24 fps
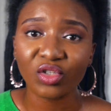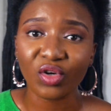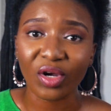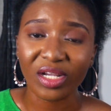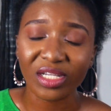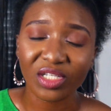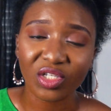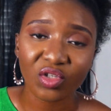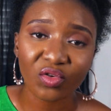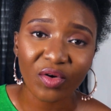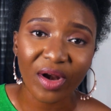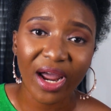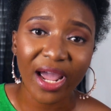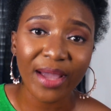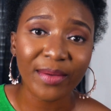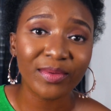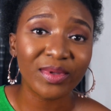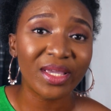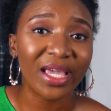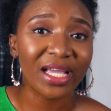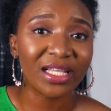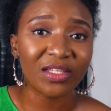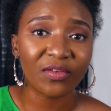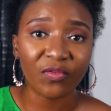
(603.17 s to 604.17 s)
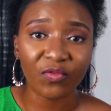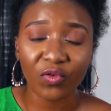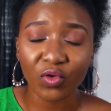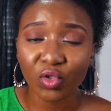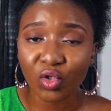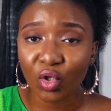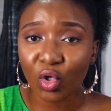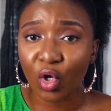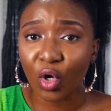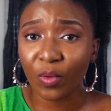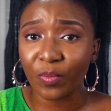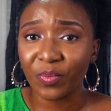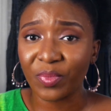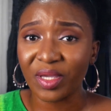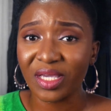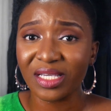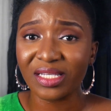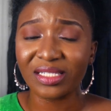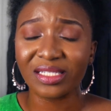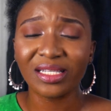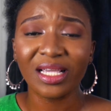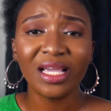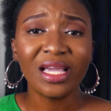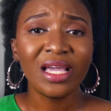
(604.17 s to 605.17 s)
transcribed, get the
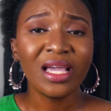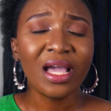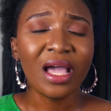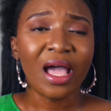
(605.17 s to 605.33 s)
photocopies,